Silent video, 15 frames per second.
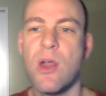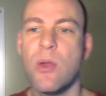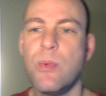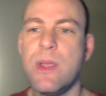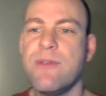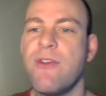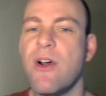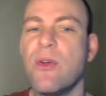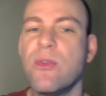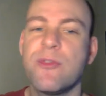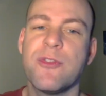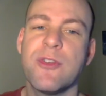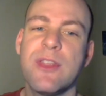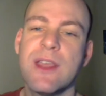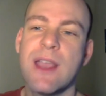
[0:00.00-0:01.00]
We vote
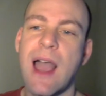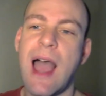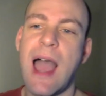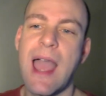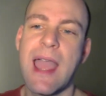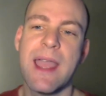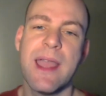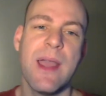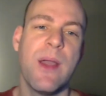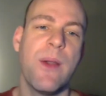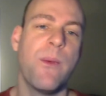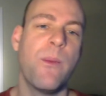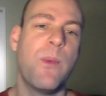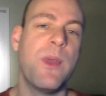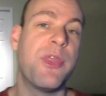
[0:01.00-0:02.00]
for the guy
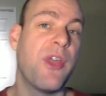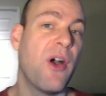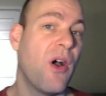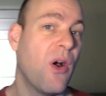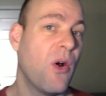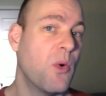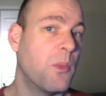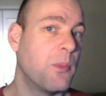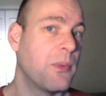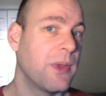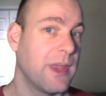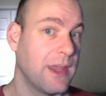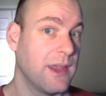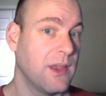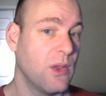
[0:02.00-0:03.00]
with the hope
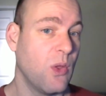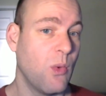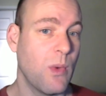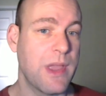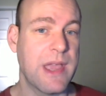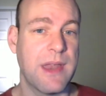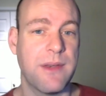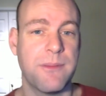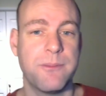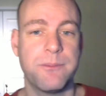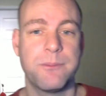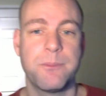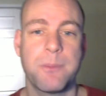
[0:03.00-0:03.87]
he'll win.